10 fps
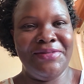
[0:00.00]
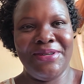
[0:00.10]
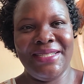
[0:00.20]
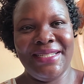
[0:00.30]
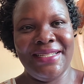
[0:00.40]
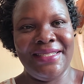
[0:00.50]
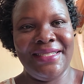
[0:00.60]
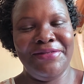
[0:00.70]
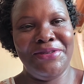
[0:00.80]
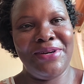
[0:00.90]
For instance,
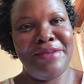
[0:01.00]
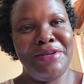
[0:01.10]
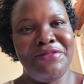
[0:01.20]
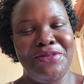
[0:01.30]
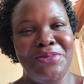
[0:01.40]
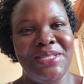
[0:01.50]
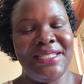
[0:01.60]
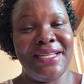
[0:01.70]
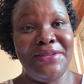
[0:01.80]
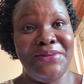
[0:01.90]
if you're coming from
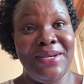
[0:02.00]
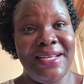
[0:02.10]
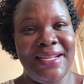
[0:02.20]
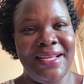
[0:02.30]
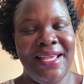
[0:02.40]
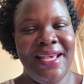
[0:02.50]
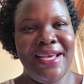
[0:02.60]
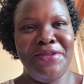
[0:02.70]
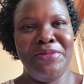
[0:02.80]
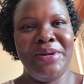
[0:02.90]
Western Uganda
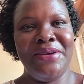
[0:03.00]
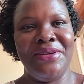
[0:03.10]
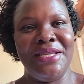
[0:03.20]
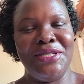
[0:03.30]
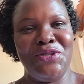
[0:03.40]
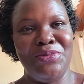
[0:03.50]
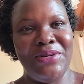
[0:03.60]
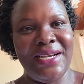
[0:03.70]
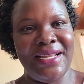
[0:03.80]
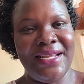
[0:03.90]
and you're marrying into
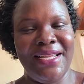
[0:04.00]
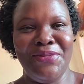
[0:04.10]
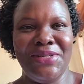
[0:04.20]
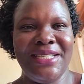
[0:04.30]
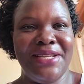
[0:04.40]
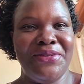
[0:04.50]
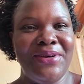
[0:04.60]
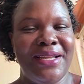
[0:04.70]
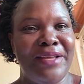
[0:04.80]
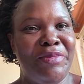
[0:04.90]
Buganda, in Western
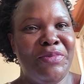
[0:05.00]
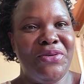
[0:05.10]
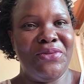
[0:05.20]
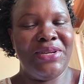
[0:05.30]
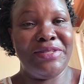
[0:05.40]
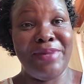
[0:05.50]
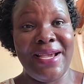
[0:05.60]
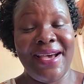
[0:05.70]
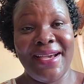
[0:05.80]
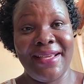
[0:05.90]
Uganda, people greet by
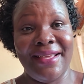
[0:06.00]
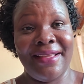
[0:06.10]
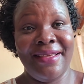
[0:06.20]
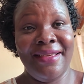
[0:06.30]
hugging.